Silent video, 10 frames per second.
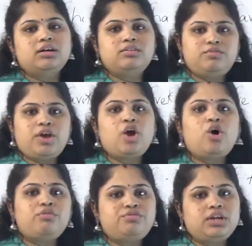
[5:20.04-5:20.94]
way
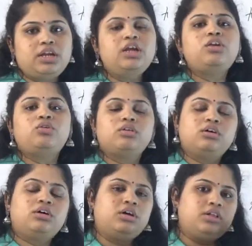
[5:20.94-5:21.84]
of telling
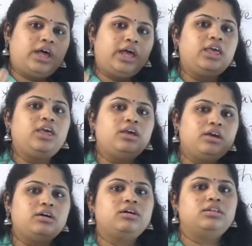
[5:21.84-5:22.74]

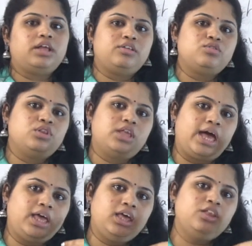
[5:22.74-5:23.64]
thanking
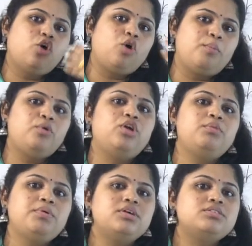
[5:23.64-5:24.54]
the
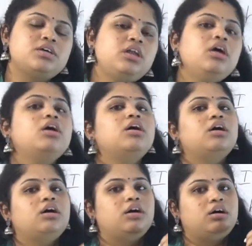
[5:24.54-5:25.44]
opponent person
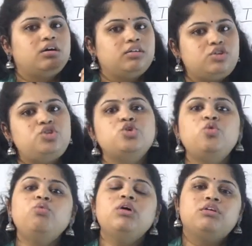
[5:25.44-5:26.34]

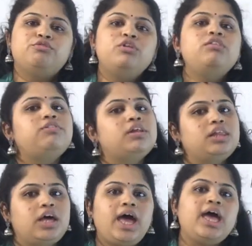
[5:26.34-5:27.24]
to
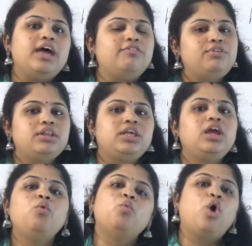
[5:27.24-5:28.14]
fulfill the
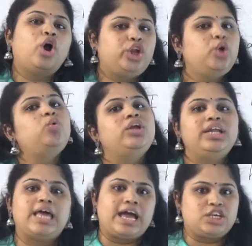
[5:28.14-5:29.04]
everything what you
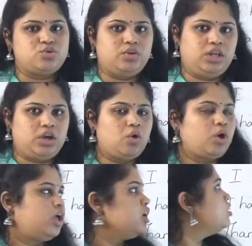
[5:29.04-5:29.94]
need actually. Okay,